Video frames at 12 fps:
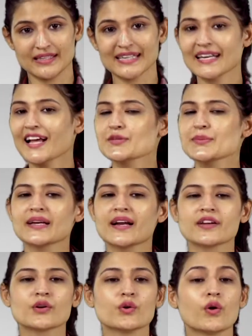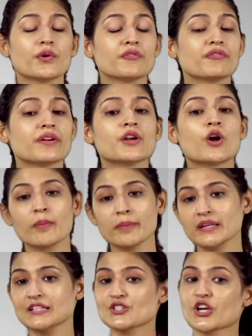It has been undergone
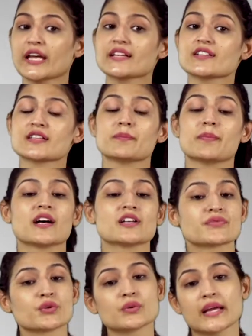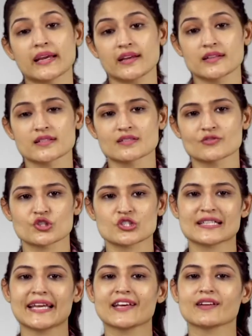phenomenal change in the past few decades. Just
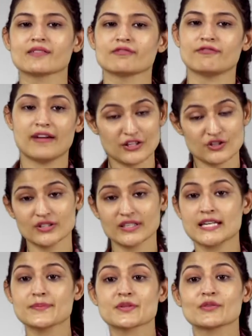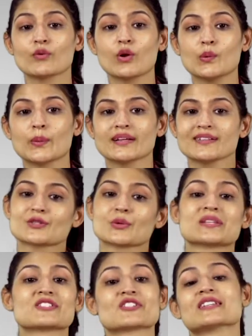like fashion keeps evolving, so
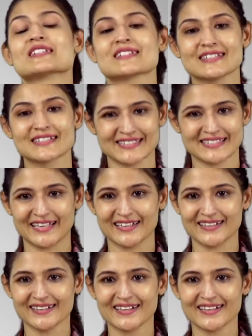is digital design.